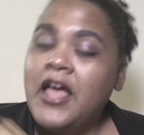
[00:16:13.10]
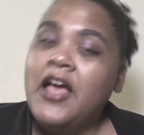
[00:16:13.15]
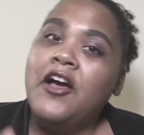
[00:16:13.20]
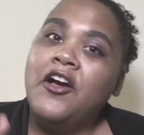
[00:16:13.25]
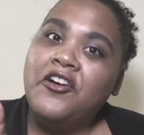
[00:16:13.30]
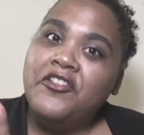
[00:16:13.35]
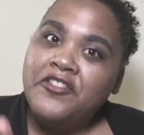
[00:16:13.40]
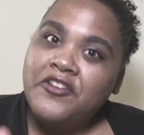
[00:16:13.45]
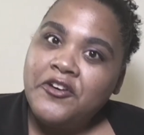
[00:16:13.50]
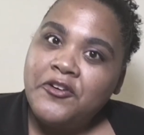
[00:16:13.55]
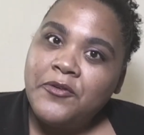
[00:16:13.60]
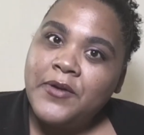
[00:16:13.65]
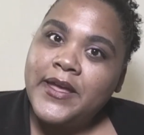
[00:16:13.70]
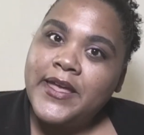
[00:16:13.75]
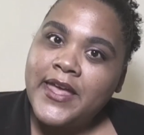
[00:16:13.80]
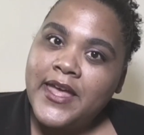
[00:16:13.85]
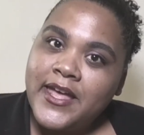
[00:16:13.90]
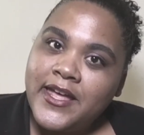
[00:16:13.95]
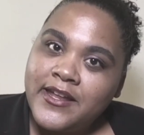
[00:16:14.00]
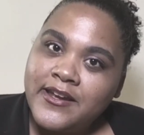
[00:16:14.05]
Although,
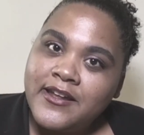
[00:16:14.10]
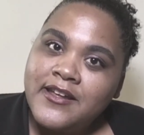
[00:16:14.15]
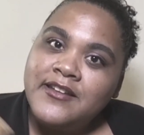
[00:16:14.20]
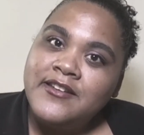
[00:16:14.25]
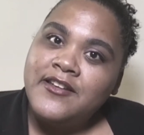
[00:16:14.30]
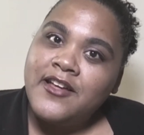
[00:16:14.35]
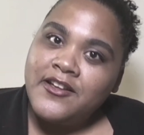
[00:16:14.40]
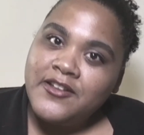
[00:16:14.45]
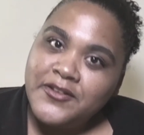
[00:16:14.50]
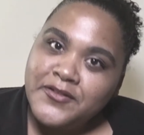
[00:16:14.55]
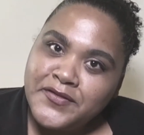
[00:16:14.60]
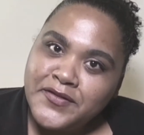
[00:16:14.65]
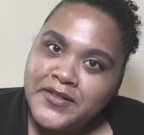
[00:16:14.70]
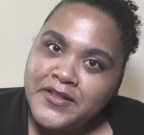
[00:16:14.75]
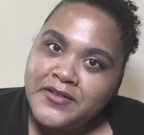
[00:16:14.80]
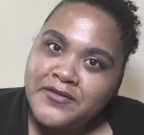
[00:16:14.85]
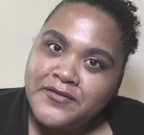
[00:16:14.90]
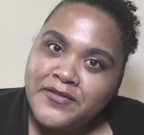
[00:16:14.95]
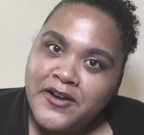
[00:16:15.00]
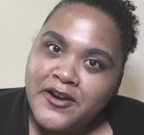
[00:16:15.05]
again, not good for the
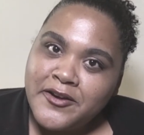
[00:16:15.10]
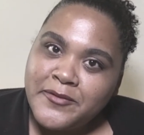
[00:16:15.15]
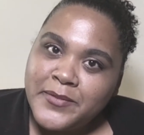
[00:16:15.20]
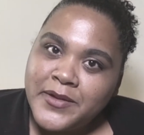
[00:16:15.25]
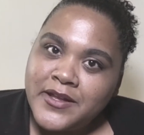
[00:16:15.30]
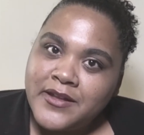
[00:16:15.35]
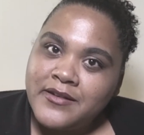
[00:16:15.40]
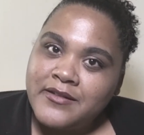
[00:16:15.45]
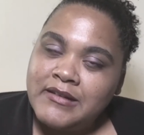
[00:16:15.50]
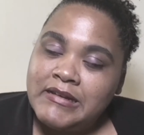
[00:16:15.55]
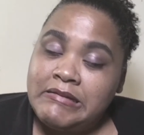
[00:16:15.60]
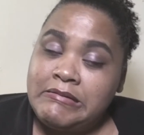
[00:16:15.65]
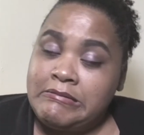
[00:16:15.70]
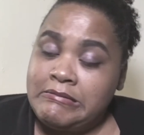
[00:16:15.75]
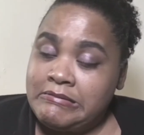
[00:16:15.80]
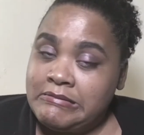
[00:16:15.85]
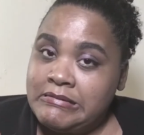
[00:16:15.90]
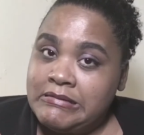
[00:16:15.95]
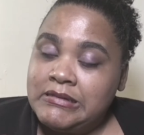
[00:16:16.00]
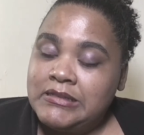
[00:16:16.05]
environment.
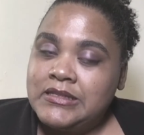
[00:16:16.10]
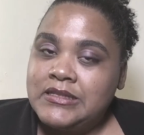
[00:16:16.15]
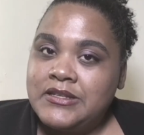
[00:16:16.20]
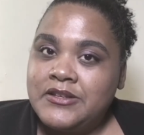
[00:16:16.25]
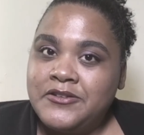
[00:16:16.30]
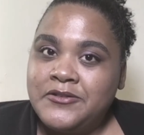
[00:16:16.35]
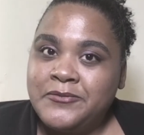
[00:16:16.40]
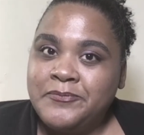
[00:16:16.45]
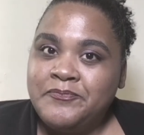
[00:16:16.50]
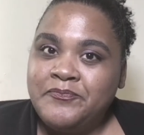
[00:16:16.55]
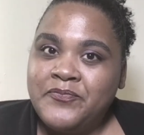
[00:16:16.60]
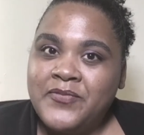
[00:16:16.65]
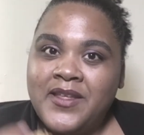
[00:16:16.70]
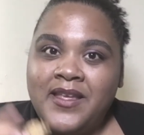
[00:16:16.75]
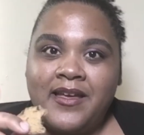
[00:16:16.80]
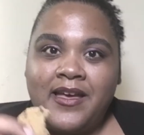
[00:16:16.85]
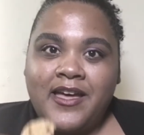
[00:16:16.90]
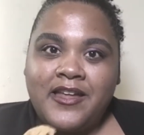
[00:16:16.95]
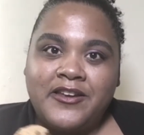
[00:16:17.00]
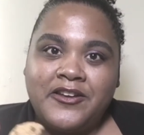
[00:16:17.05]
So,
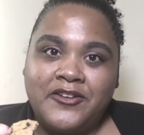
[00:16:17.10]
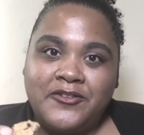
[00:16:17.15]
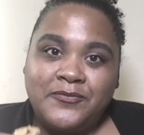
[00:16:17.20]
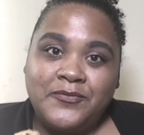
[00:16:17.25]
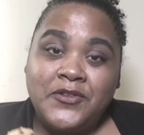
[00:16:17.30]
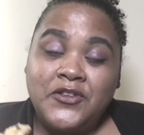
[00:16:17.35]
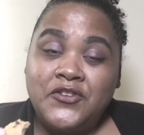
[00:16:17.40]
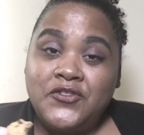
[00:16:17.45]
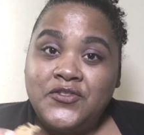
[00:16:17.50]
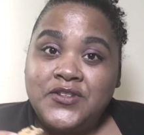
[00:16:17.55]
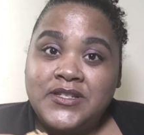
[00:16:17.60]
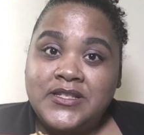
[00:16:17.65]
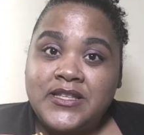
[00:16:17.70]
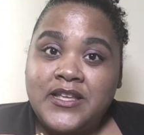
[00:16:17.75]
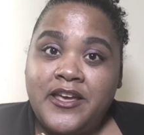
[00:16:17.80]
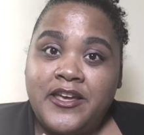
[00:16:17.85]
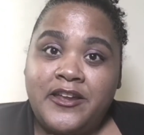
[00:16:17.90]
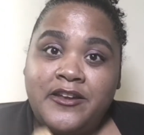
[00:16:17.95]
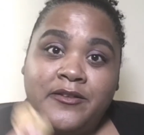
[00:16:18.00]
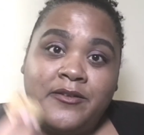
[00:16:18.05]
I don't know. You
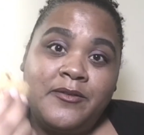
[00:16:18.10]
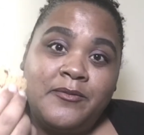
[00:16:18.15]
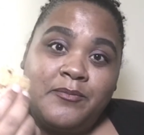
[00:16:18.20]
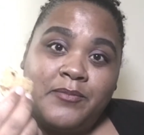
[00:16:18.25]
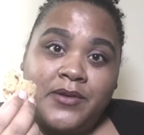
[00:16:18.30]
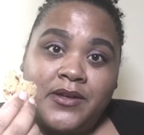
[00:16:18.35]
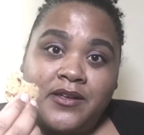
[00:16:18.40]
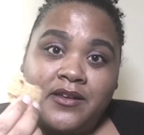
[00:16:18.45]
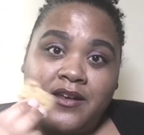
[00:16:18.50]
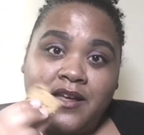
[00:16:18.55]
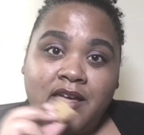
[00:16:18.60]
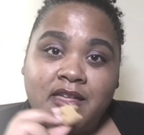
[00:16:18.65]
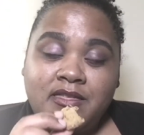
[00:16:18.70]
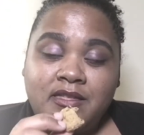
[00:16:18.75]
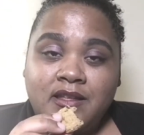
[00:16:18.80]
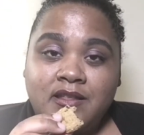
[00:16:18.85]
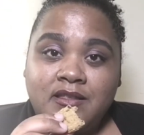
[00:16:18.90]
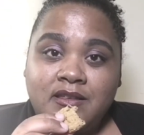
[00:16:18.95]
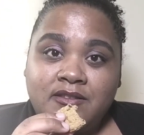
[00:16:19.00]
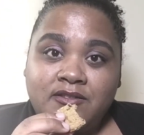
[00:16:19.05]
decide, but I
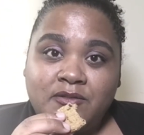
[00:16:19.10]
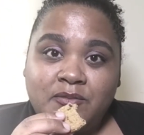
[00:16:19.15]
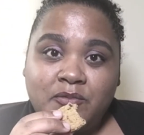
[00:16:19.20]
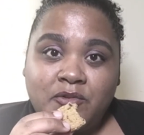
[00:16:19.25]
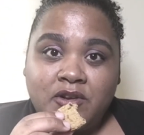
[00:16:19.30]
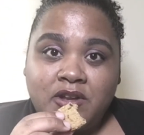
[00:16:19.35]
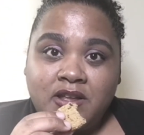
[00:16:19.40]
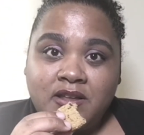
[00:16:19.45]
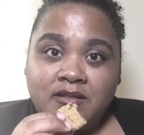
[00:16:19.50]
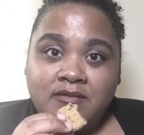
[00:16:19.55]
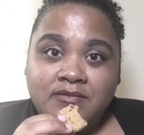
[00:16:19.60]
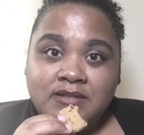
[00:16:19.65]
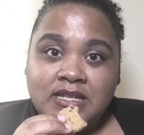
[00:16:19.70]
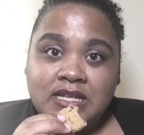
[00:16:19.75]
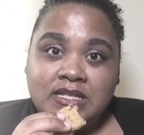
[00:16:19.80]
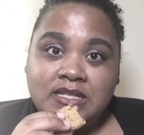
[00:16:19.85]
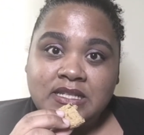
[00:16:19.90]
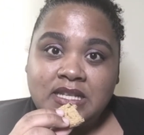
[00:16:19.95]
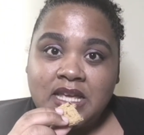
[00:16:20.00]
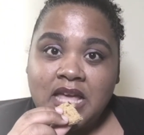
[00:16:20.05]
think these are pretty
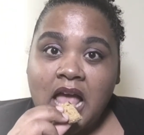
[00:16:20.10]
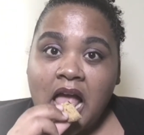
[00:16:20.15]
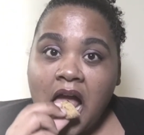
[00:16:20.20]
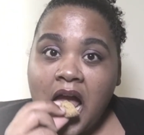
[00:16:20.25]
tasty.